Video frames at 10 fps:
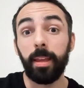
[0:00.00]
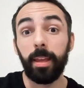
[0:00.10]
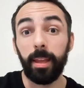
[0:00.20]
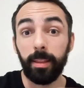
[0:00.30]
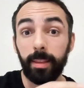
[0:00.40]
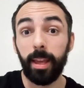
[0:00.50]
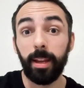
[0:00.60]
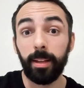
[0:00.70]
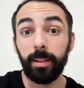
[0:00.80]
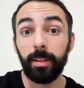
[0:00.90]
And
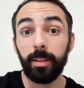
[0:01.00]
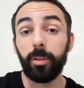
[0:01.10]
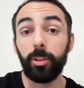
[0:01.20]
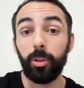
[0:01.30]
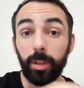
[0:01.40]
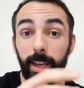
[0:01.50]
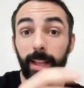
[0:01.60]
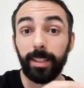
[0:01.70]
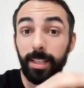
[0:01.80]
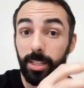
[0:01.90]
then you
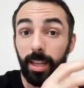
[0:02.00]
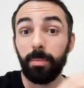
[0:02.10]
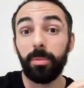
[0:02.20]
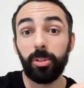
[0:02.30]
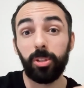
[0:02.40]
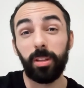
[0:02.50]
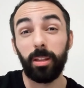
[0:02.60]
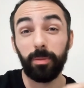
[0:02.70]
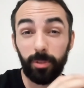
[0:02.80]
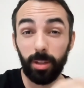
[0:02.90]
get this image that
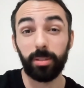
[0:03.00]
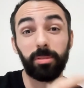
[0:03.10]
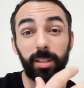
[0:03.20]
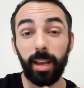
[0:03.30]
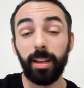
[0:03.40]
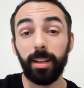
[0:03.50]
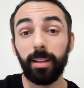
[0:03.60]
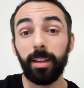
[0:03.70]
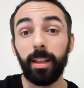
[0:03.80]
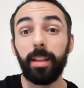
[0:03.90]
you've just created
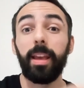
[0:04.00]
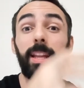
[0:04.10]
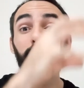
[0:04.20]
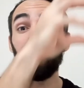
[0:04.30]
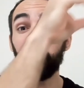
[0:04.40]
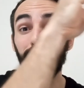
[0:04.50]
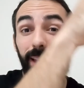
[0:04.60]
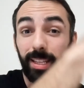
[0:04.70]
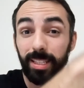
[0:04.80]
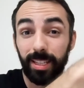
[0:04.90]
and you
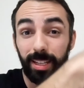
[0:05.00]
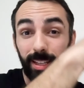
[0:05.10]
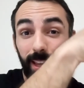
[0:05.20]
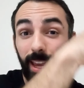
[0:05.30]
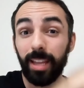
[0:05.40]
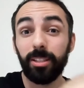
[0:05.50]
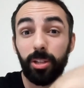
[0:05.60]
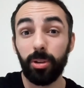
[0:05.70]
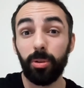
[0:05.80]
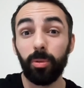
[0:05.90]
place it
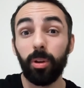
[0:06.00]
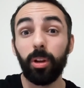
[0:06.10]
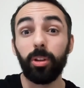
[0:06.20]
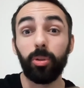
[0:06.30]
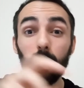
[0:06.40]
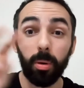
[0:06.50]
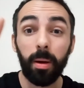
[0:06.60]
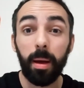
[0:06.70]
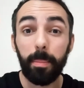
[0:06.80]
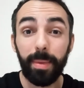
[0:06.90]
into your
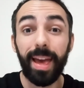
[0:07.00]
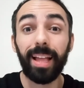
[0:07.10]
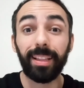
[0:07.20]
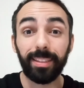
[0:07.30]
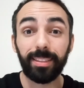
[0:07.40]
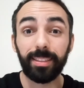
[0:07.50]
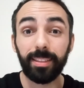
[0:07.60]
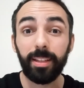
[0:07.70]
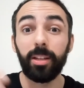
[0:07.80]
palace,